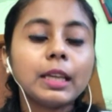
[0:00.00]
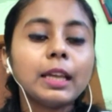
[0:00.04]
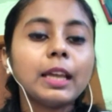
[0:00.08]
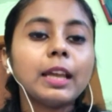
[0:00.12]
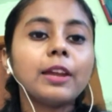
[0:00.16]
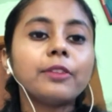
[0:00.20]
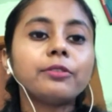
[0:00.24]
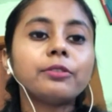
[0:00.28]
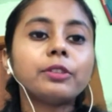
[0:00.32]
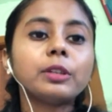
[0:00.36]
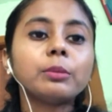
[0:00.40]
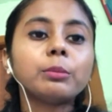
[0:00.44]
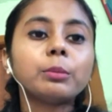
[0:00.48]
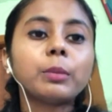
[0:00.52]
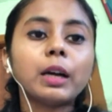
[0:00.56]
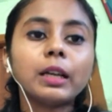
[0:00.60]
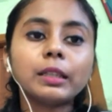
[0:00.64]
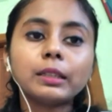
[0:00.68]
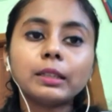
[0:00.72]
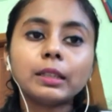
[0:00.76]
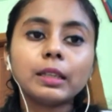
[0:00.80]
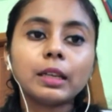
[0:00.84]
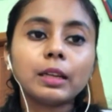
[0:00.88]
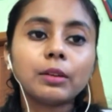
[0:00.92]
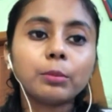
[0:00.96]
every
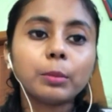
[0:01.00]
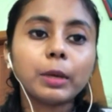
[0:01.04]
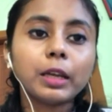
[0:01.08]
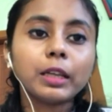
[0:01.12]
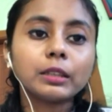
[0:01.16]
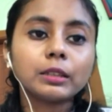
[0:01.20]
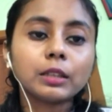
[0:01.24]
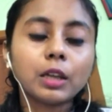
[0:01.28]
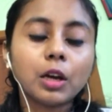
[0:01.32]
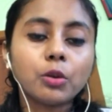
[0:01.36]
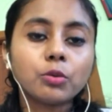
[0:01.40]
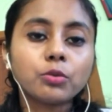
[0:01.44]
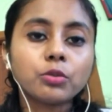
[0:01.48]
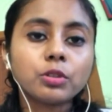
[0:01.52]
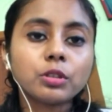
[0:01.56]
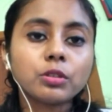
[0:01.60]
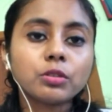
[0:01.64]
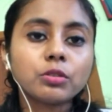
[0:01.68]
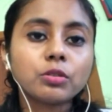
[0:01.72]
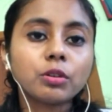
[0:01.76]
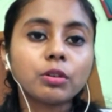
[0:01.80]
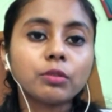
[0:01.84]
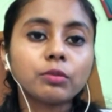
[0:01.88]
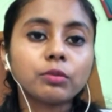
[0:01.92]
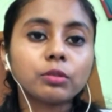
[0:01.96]
month they are buying
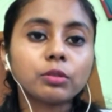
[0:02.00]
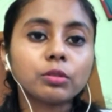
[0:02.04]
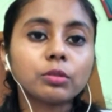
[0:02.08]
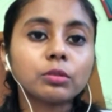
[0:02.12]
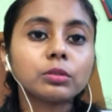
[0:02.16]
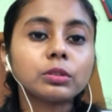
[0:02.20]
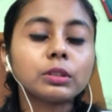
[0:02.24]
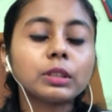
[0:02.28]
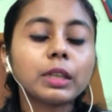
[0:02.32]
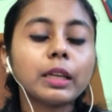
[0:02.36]
thousands of clothes,